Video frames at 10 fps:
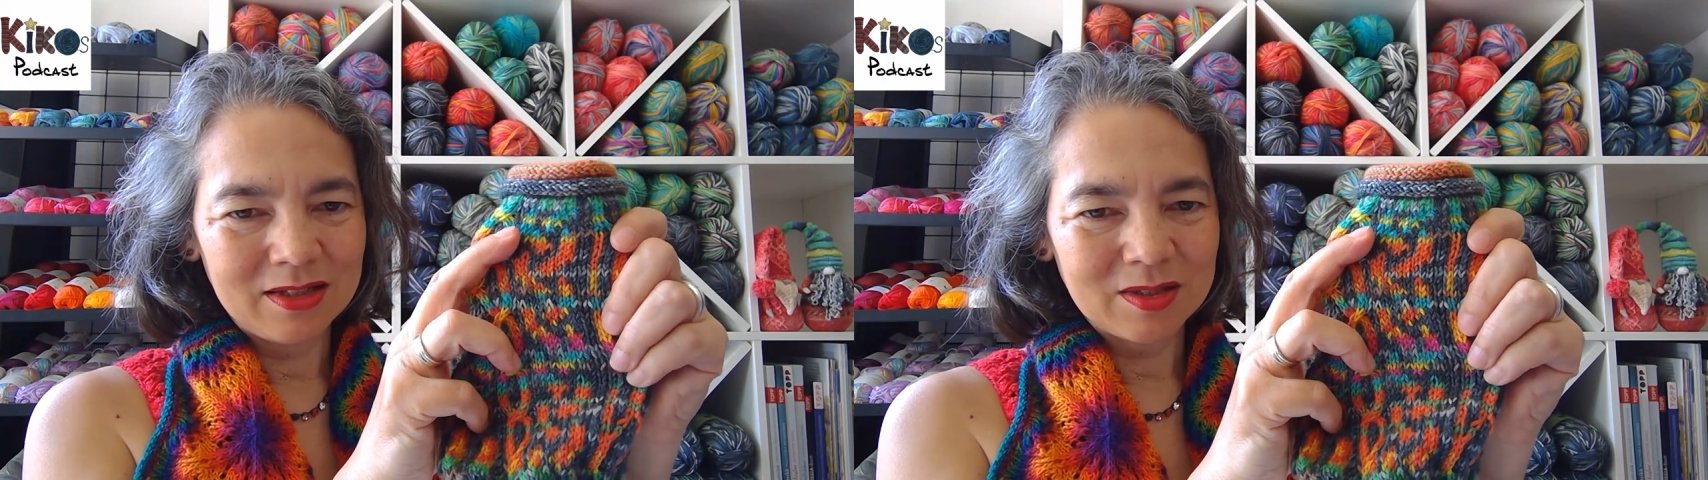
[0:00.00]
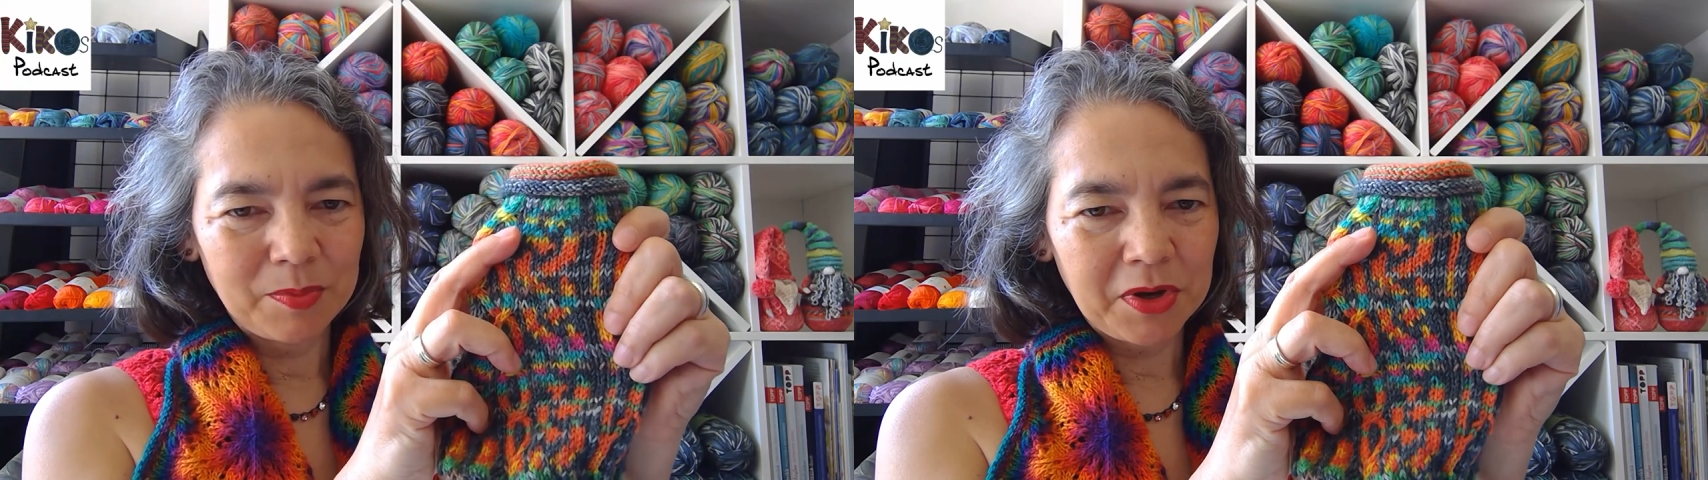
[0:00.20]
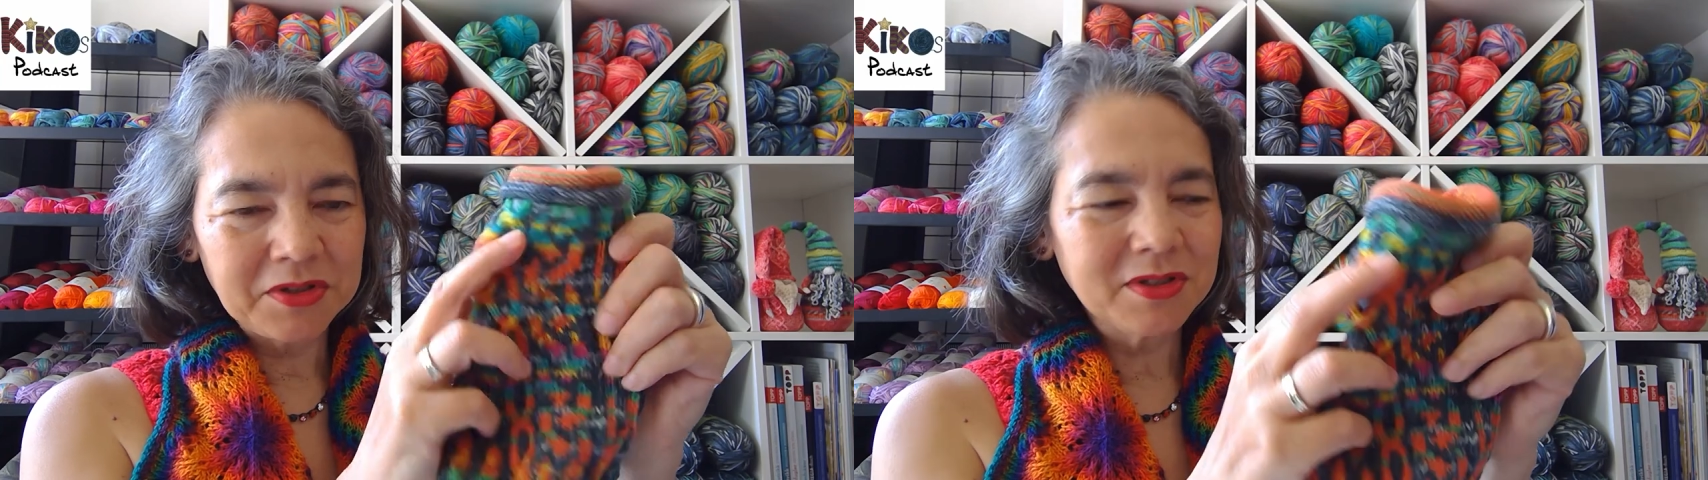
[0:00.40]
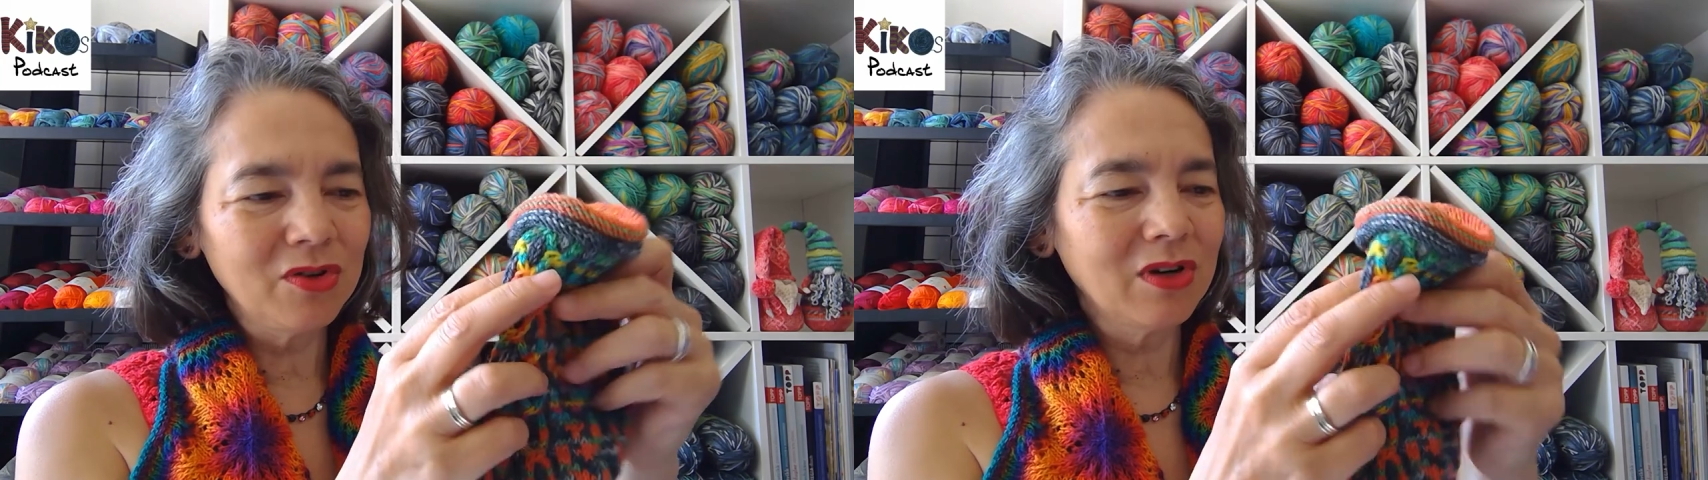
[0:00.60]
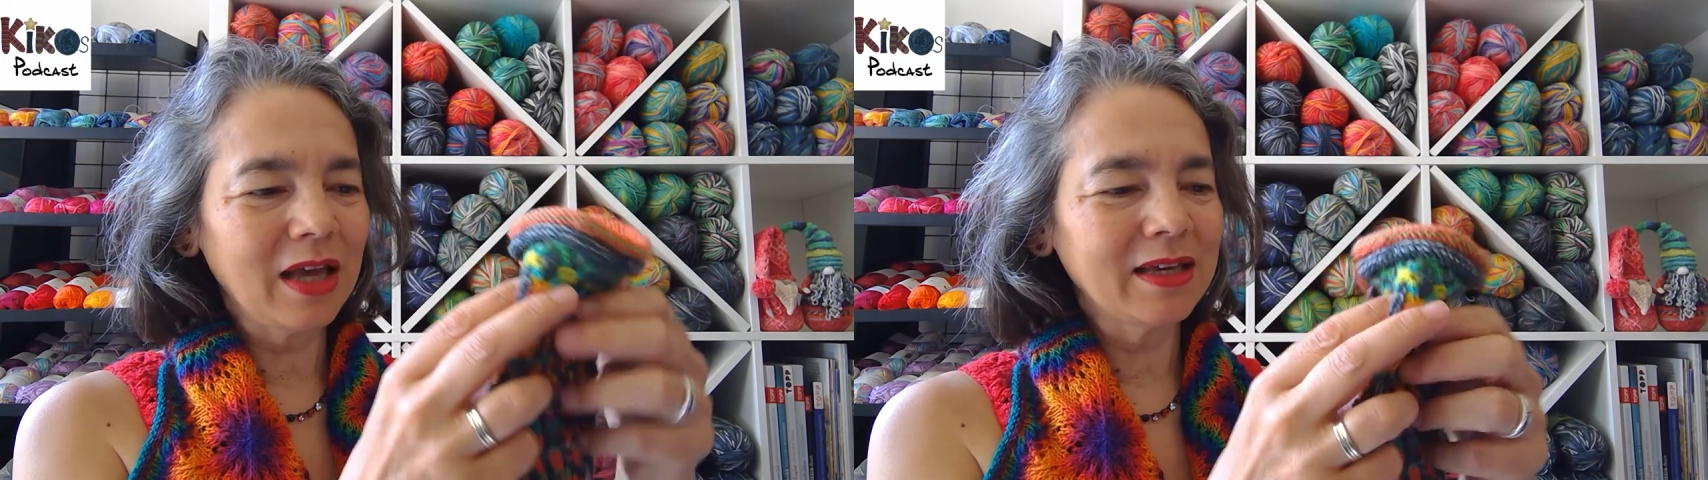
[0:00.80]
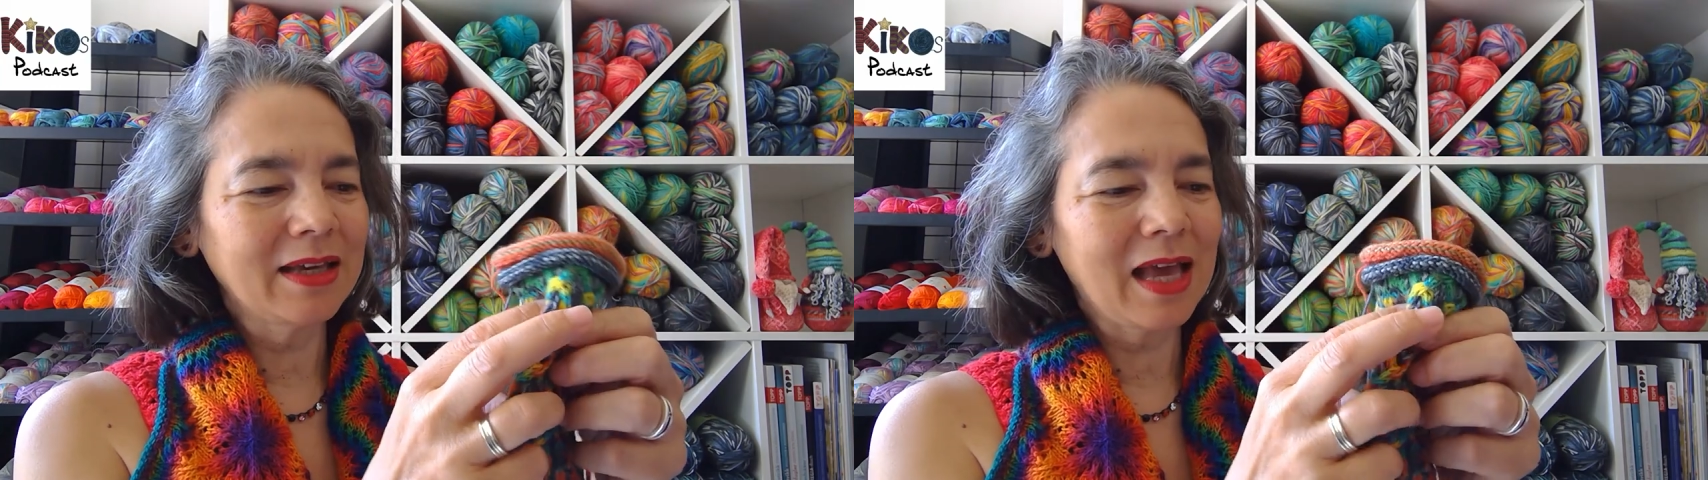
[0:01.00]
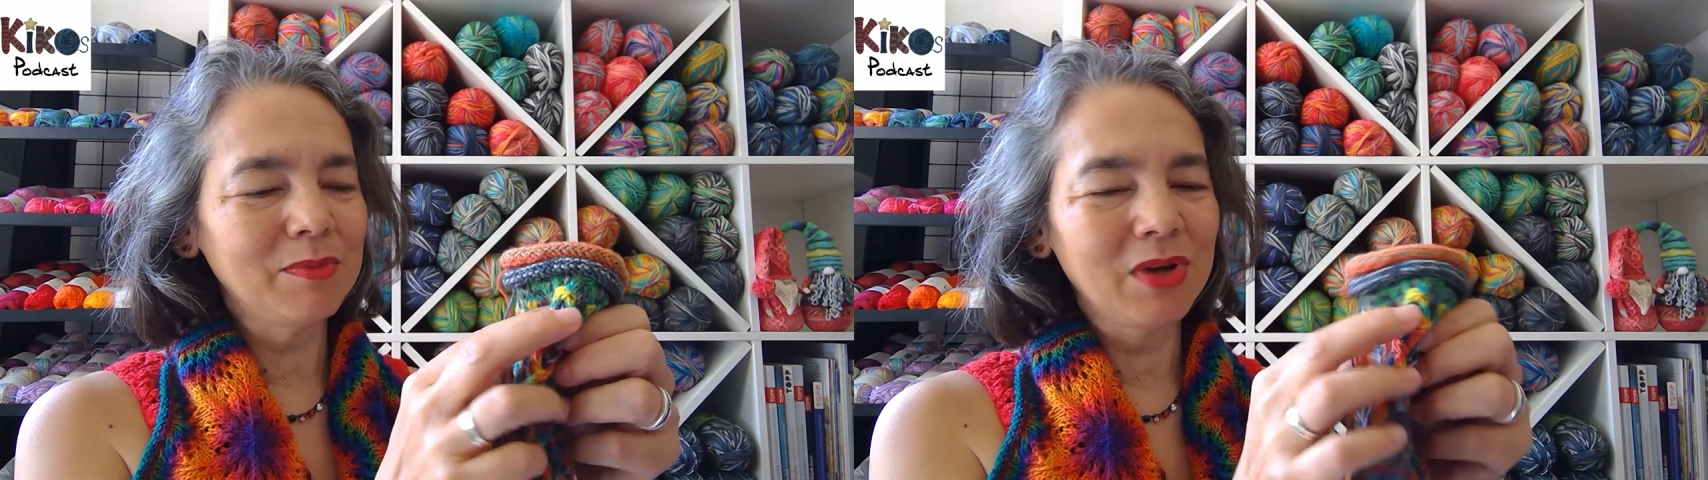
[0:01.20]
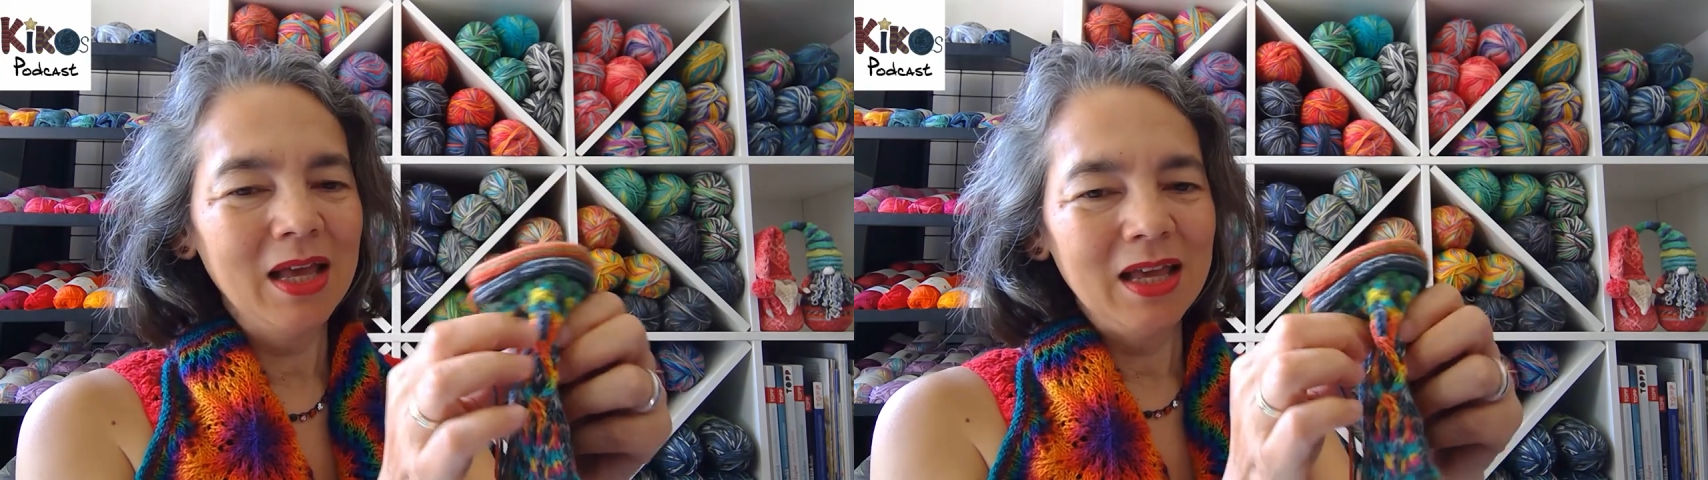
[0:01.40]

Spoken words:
it's supposed to look like a cable.